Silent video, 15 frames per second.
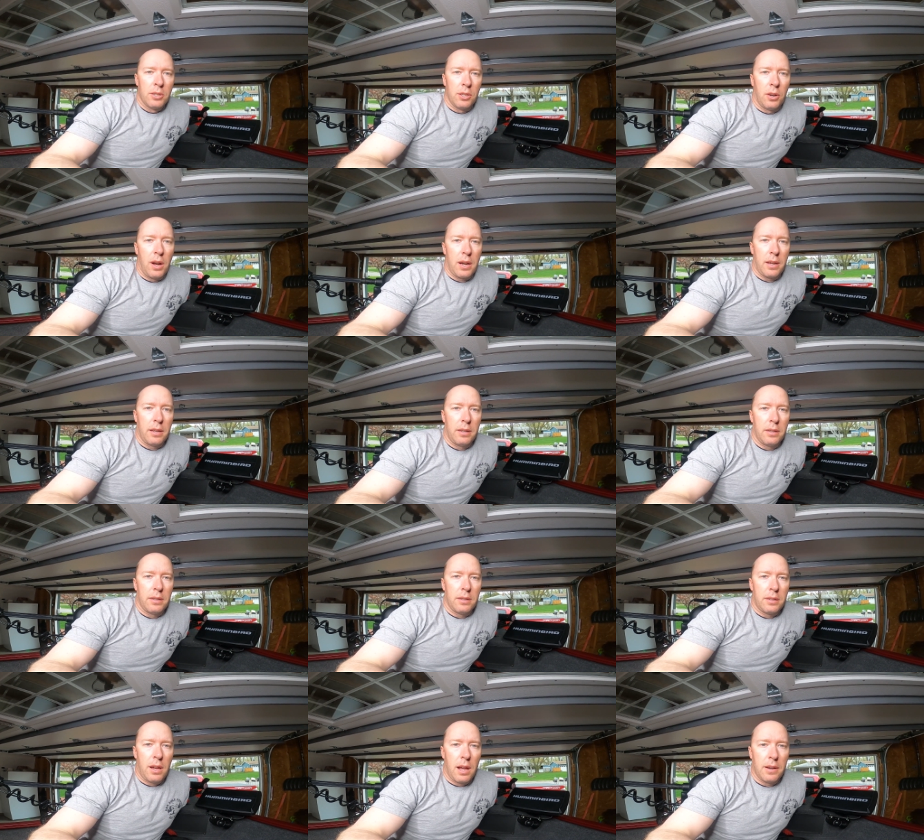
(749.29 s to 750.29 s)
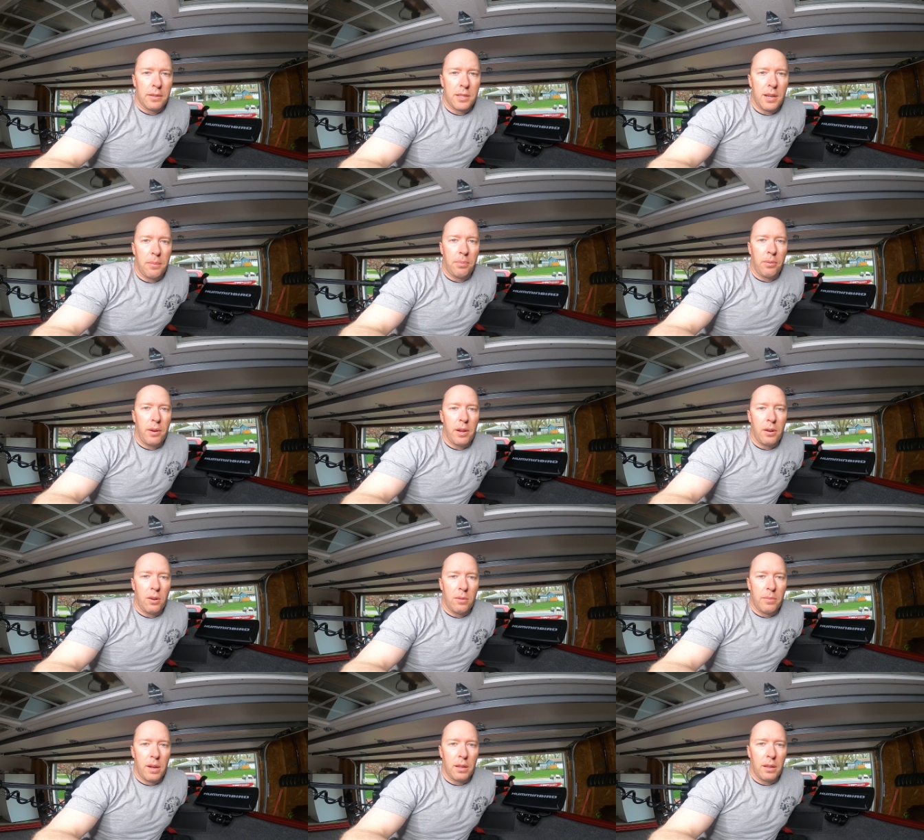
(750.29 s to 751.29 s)
So I can kind of
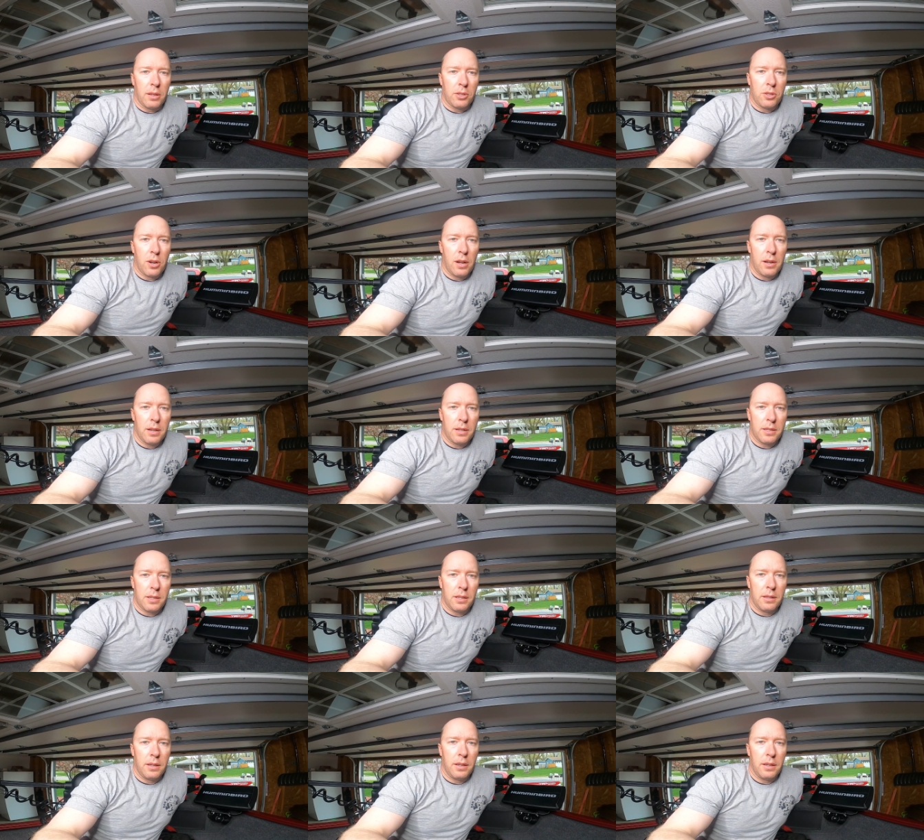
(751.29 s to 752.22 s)
separate all my electronics,